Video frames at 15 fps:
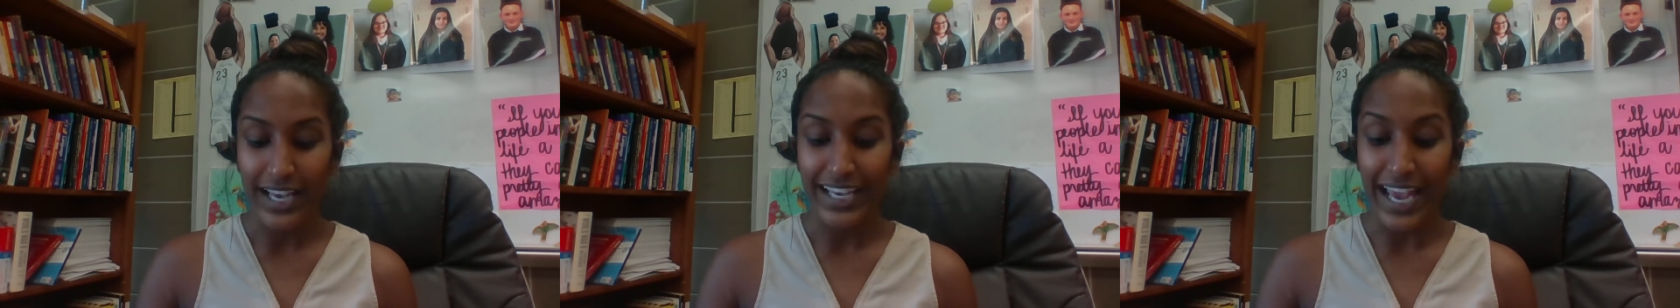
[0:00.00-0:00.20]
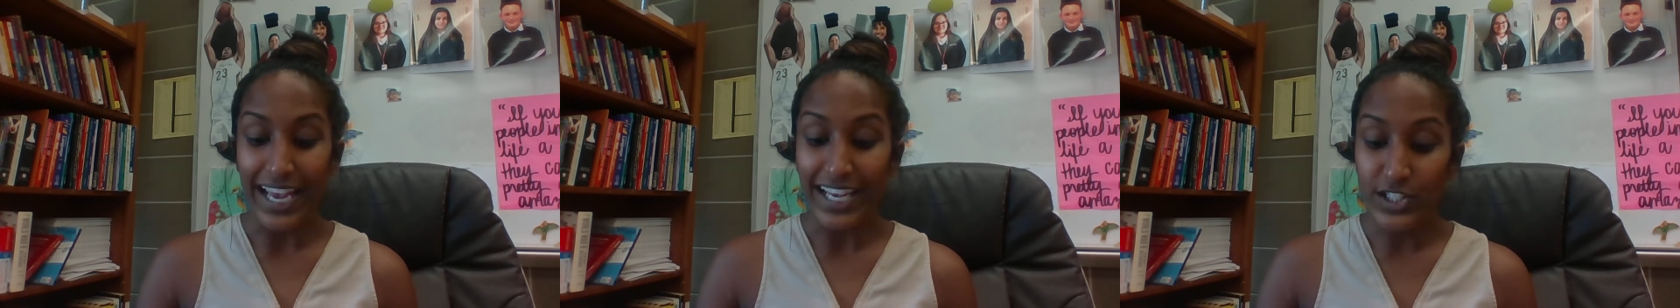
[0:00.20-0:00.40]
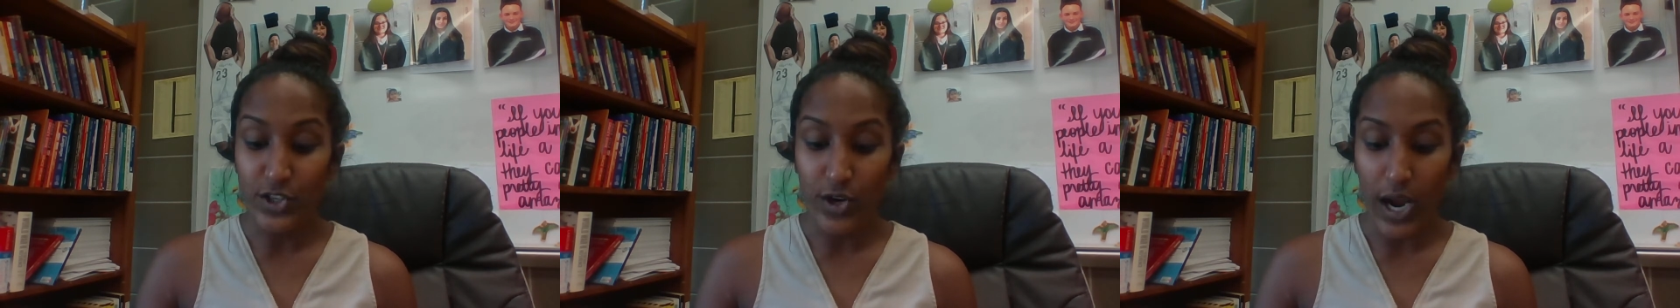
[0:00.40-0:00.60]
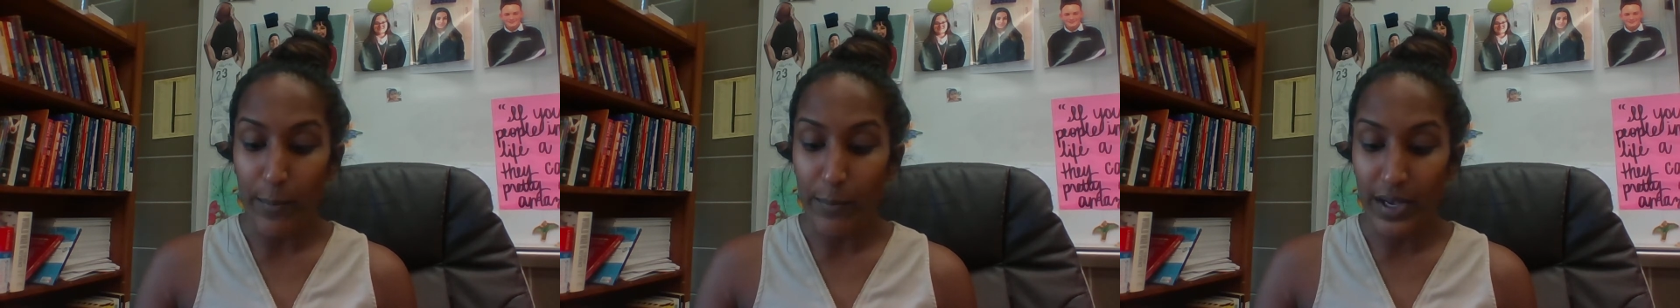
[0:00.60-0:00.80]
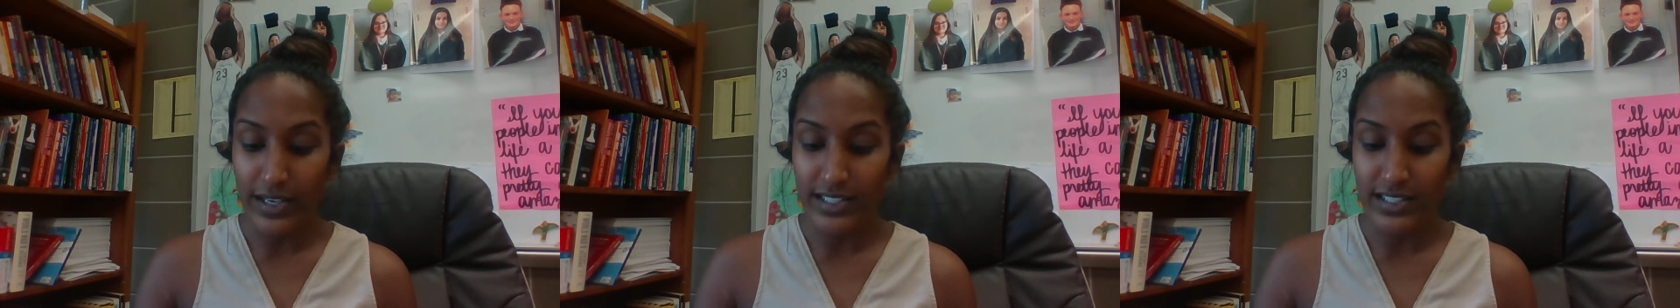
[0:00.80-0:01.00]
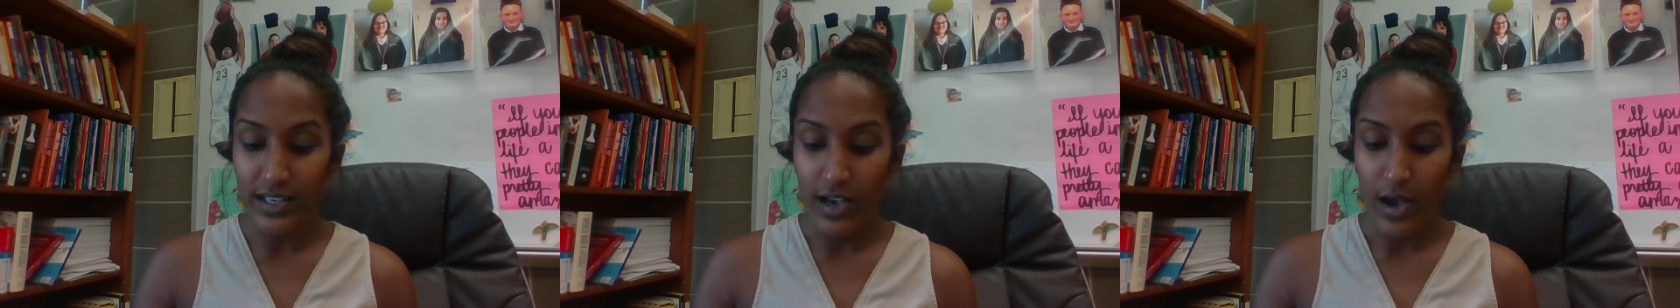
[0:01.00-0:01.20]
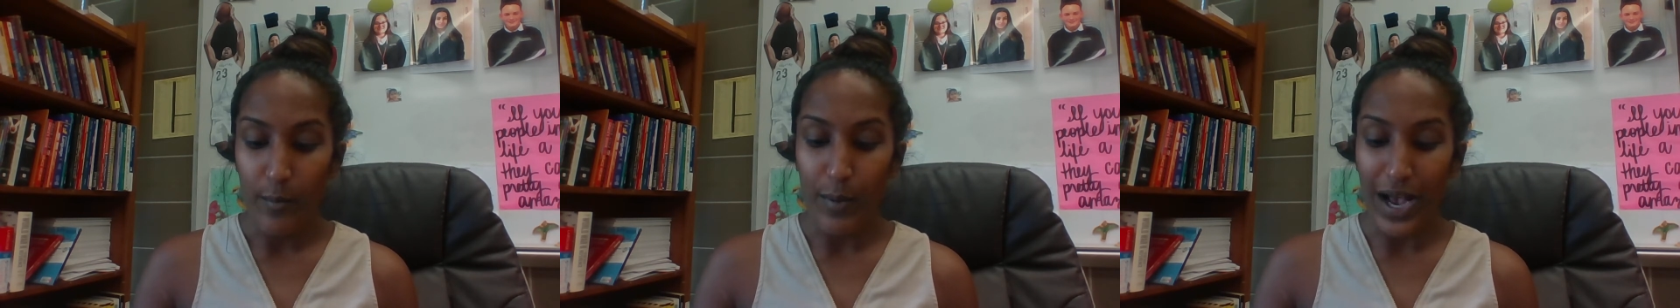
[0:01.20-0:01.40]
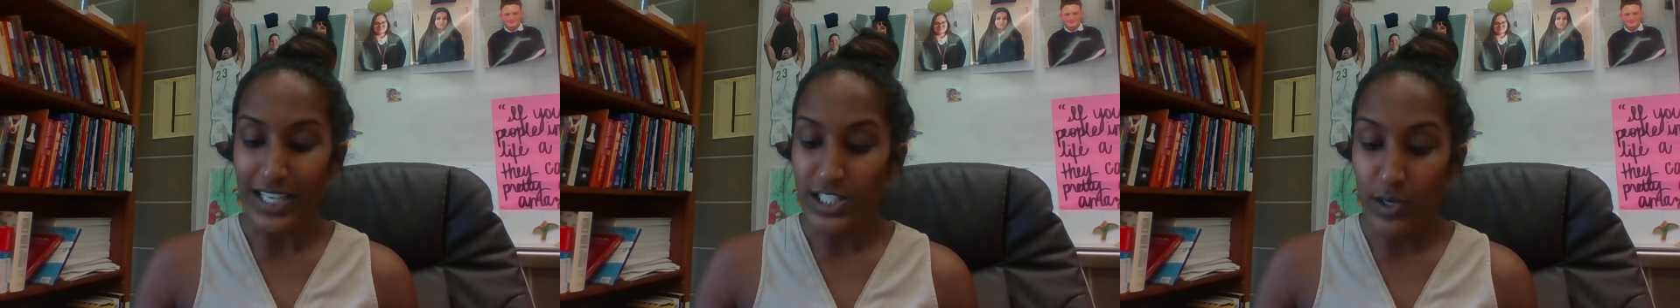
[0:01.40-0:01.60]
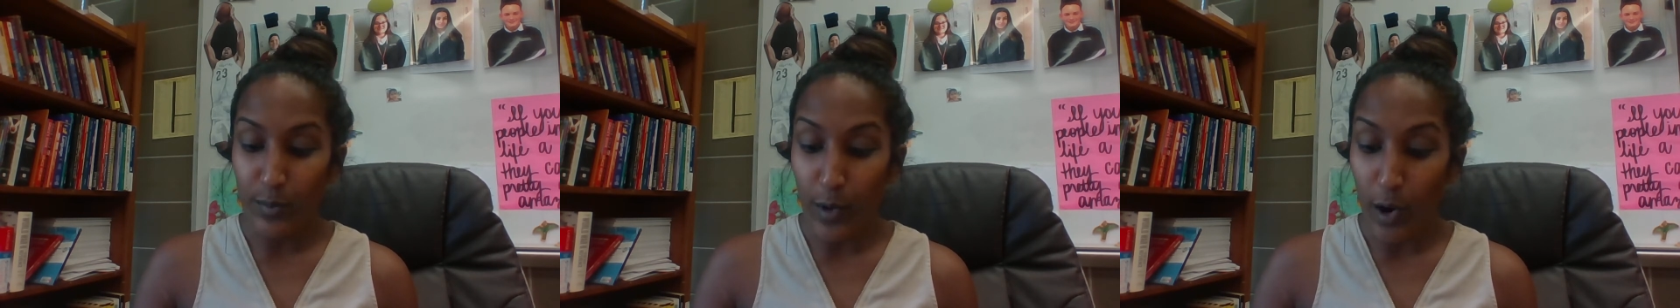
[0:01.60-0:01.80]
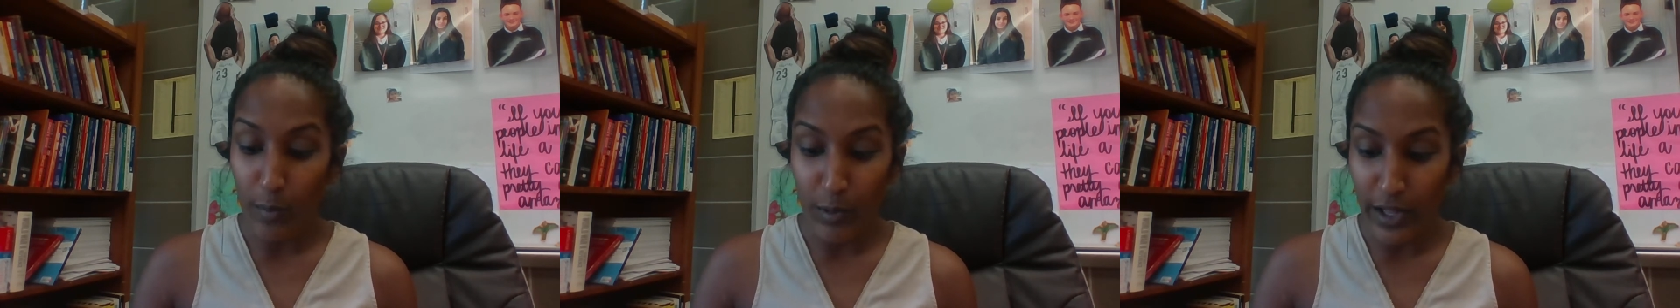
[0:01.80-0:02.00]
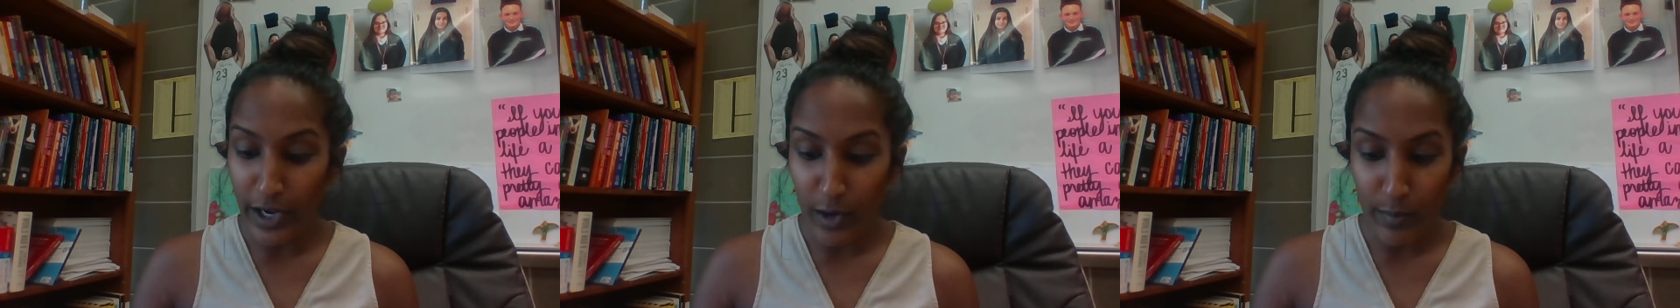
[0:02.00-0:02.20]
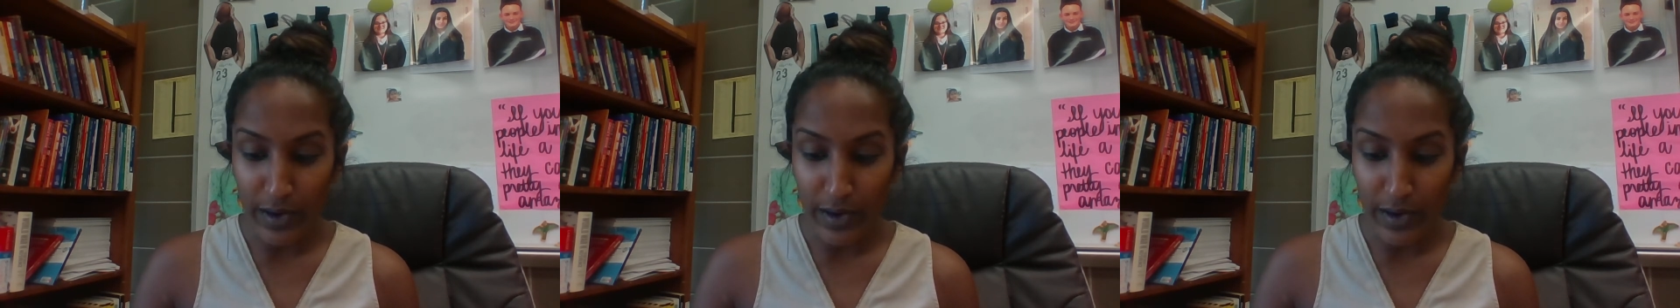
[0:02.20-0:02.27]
gangster epics, basketball player